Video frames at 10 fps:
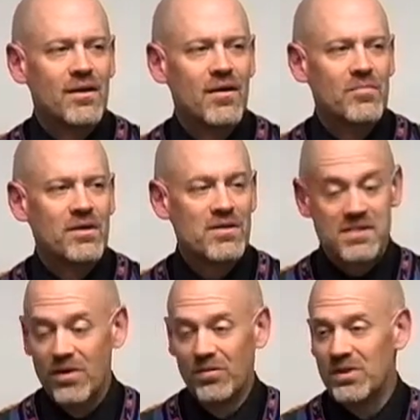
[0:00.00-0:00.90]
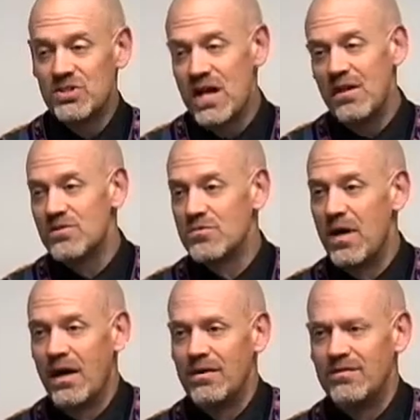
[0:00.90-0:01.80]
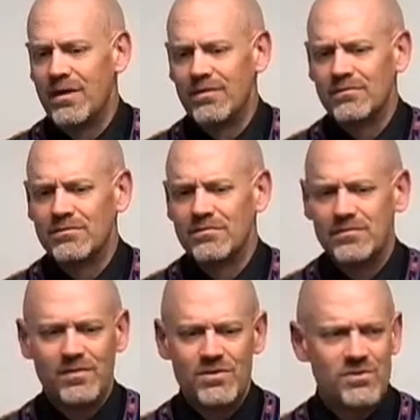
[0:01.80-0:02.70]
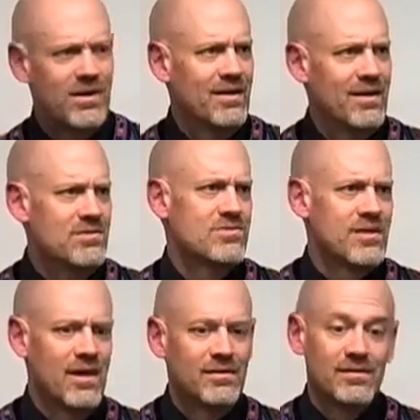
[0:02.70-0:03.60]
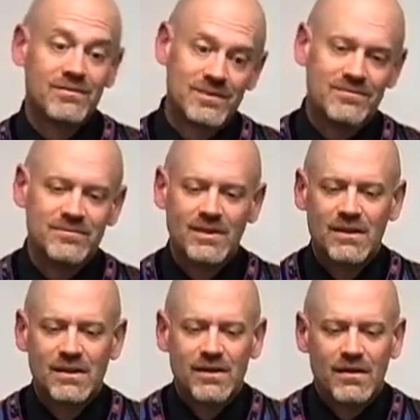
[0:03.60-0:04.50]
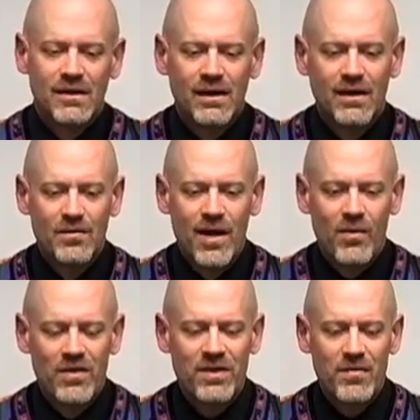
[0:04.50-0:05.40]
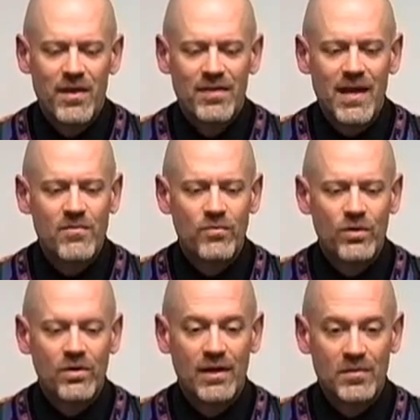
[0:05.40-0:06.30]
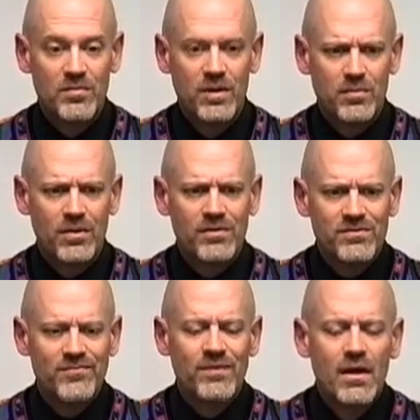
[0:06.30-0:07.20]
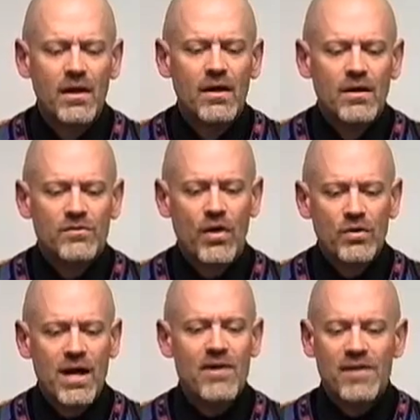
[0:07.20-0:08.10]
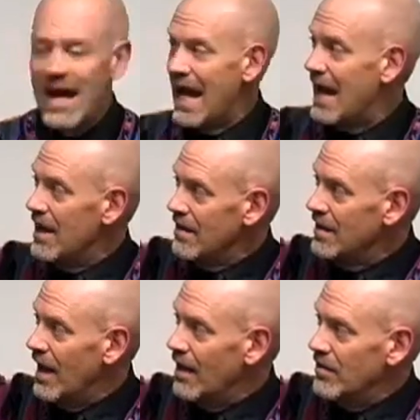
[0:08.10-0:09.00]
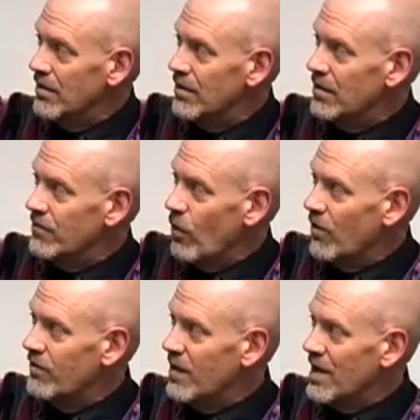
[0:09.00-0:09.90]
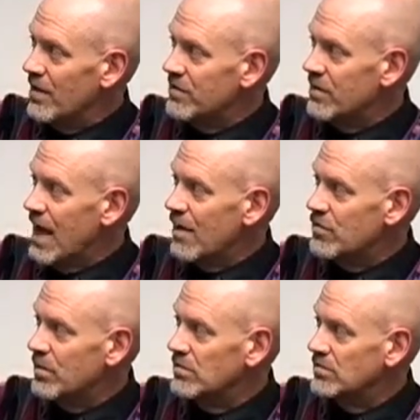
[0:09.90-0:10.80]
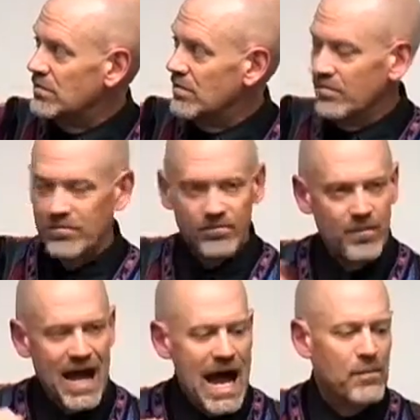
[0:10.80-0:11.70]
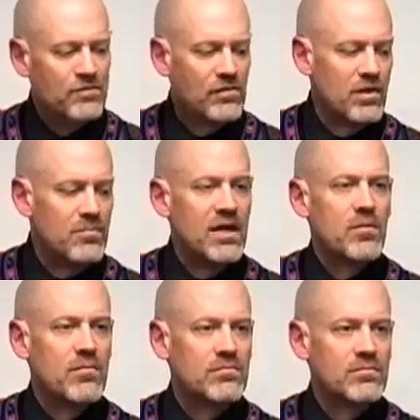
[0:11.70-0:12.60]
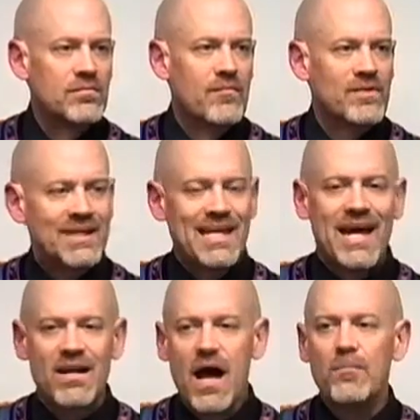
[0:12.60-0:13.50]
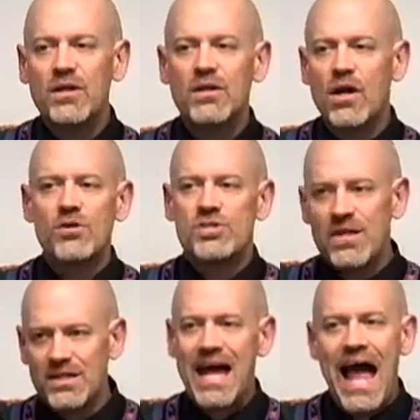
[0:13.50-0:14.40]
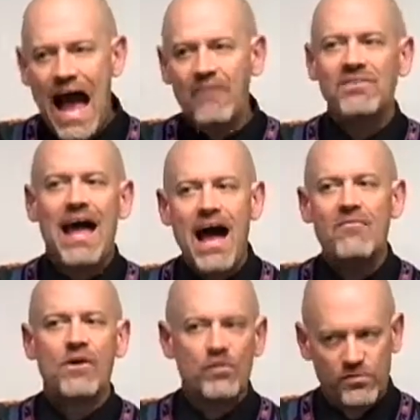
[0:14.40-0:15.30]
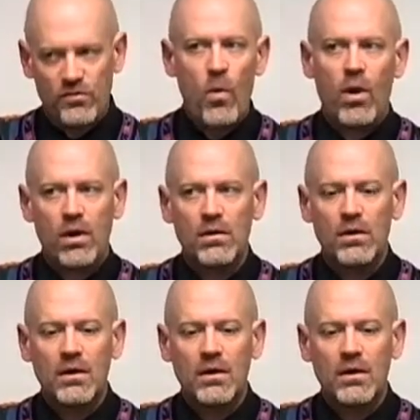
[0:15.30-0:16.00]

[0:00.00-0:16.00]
uh, because they were really challenged by it. It's like, I'm not sure how to answer that. You, know? uh, you might want to think about that before you claim to be a priest. So you have A, then, the four fundamentals of the gospel, absolutely minimum, cannot be negotiated. You have to have those four